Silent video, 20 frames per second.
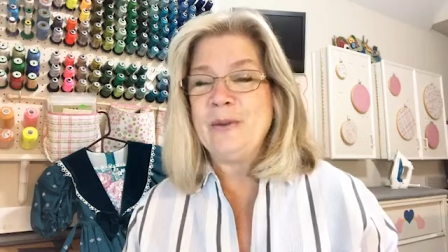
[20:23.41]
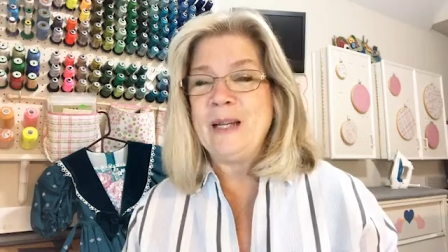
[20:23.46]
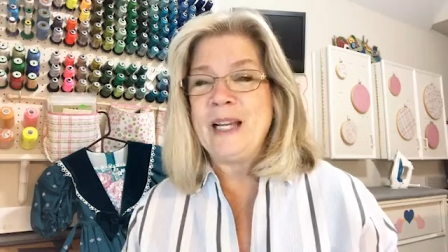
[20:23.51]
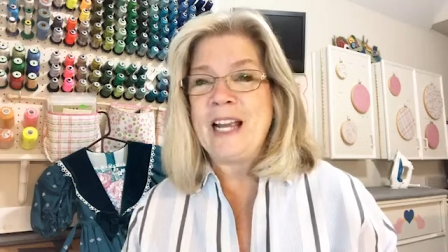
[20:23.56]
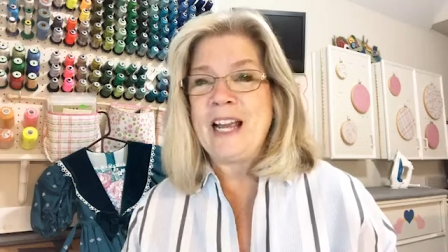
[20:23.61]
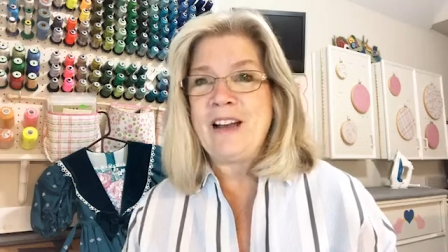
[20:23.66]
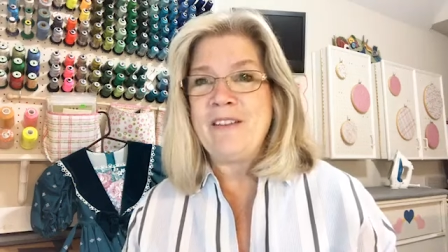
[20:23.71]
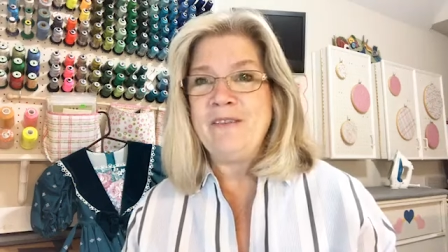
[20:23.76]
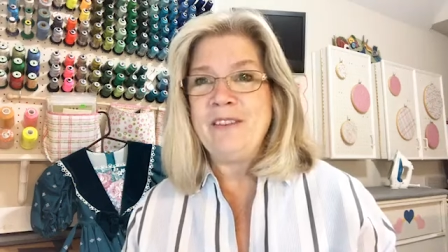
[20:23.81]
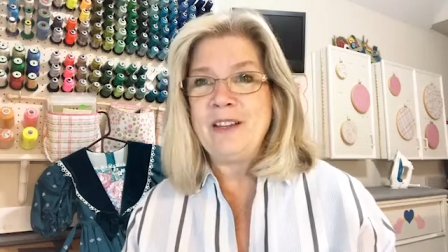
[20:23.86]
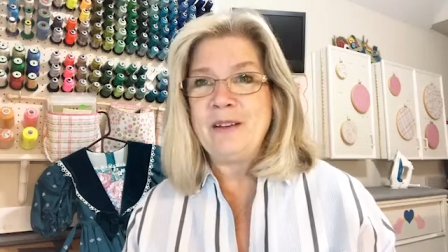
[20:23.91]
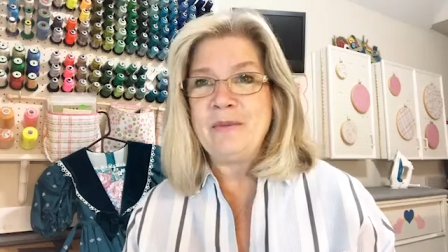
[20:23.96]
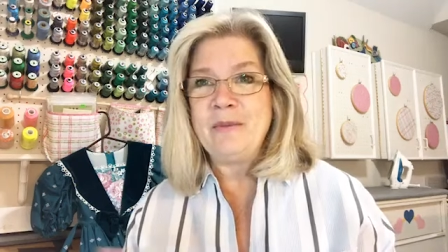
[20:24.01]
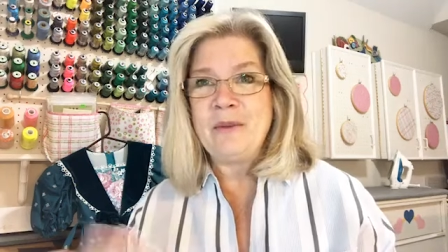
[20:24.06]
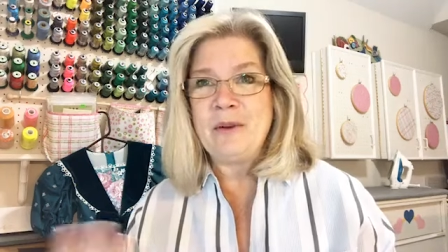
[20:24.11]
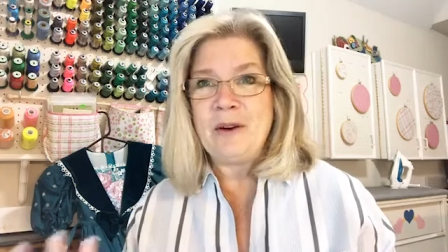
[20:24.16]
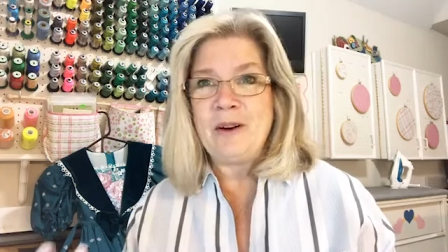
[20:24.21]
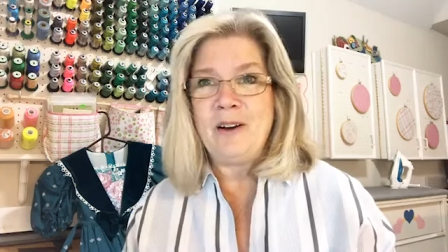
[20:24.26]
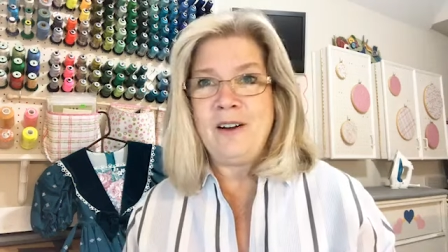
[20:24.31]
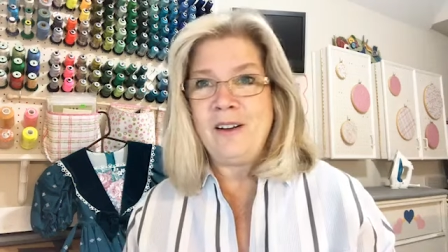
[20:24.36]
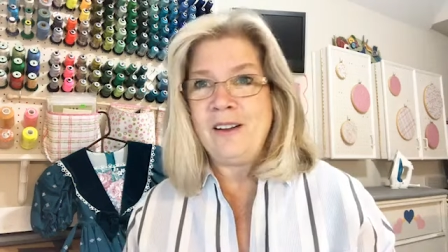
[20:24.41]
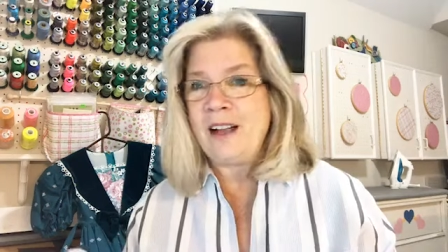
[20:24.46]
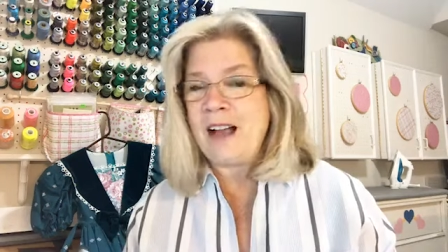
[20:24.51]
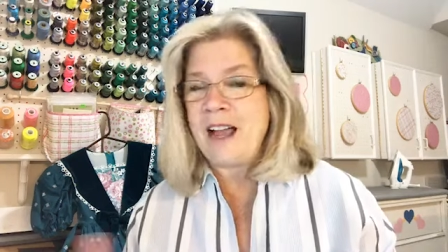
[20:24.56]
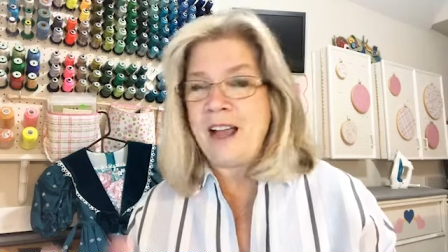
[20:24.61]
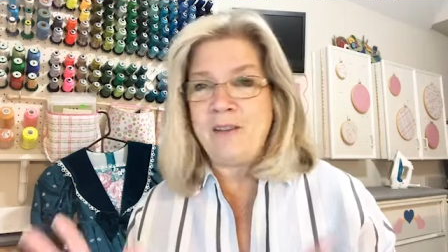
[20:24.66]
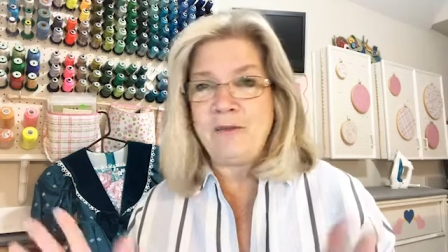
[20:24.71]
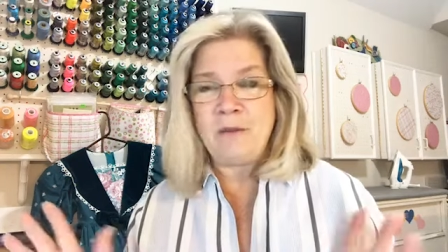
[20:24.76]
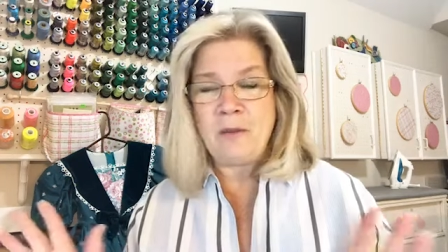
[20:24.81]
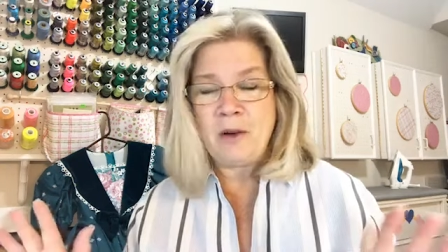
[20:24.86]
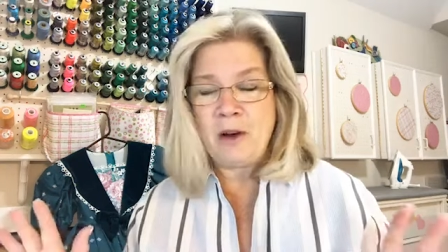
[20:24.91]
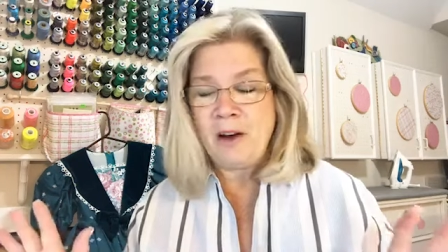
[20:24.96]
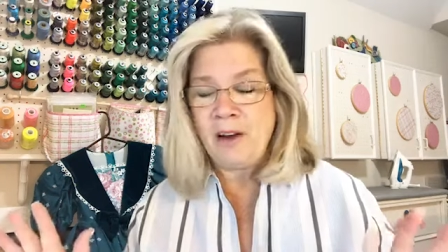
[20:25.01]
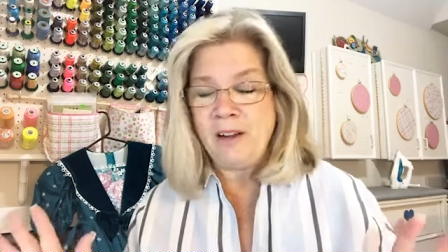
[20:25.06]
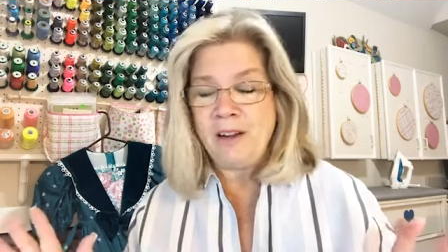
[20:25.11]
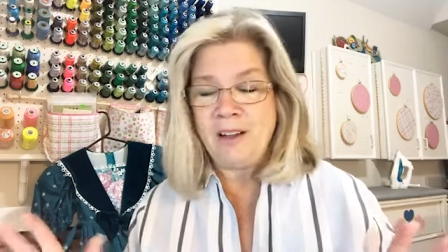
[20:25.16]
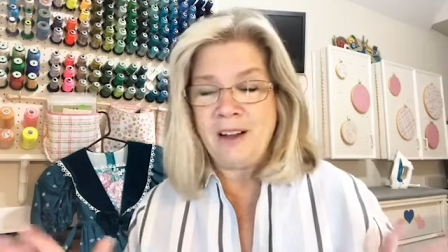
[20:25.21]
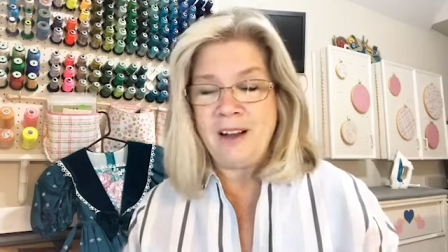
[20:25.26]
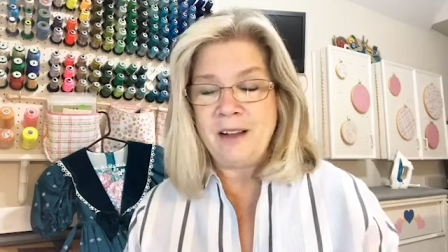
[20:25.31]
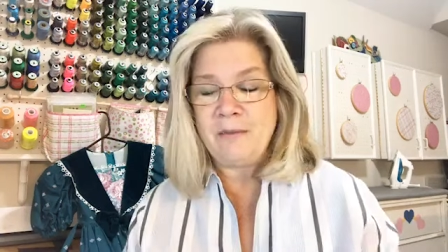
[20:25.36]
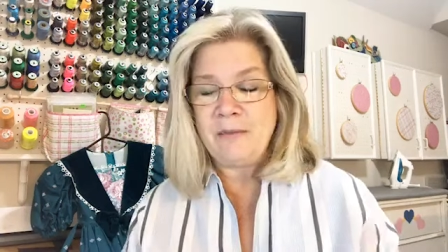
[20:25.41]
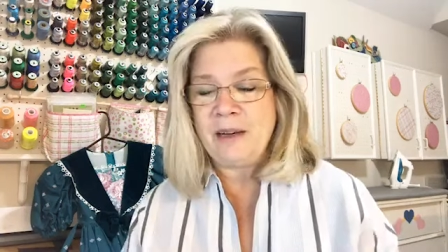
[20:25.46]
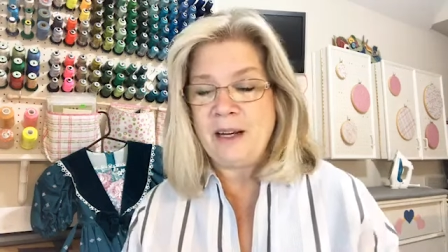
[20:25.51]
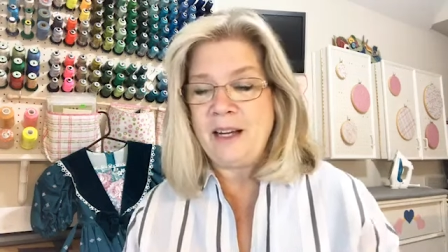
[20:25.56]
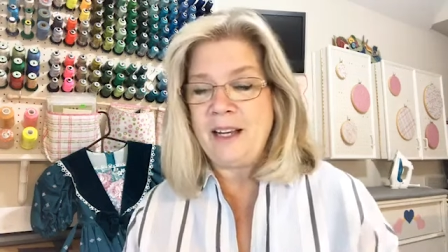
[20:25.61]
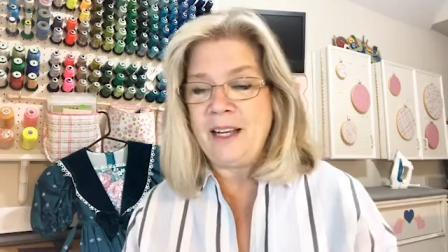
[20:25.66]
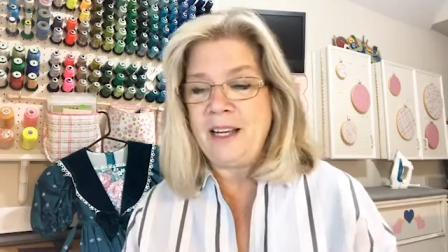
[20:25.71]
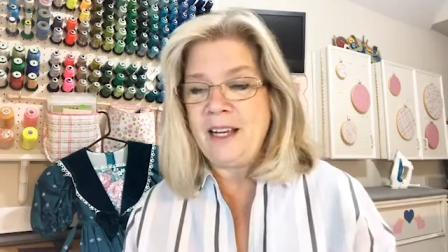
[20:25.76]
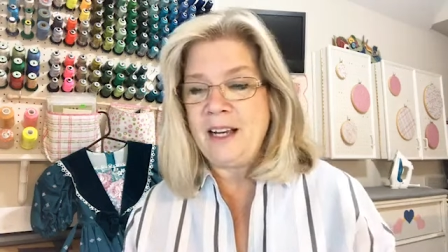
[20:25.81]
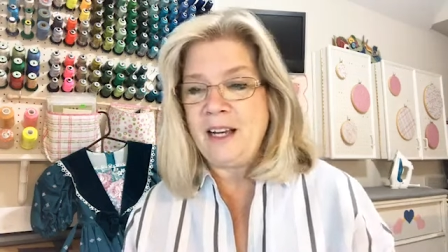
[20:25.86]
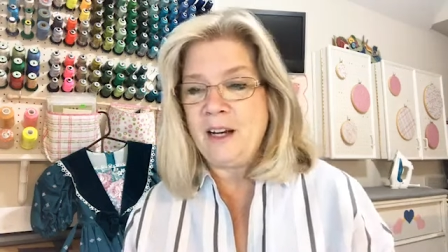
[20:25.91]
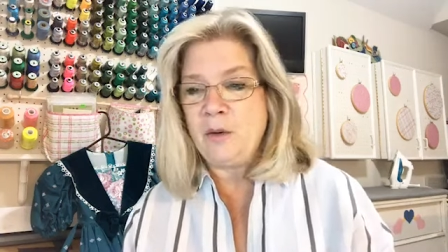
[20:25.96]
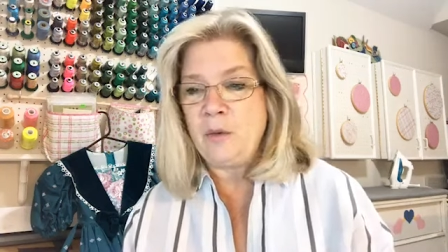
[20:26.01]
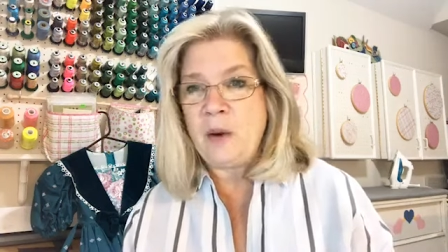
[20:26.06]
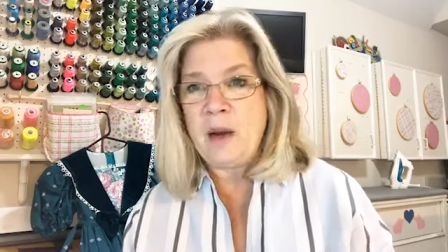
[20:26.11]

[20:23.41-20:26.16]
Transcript: We have them all, I have them all on my uh,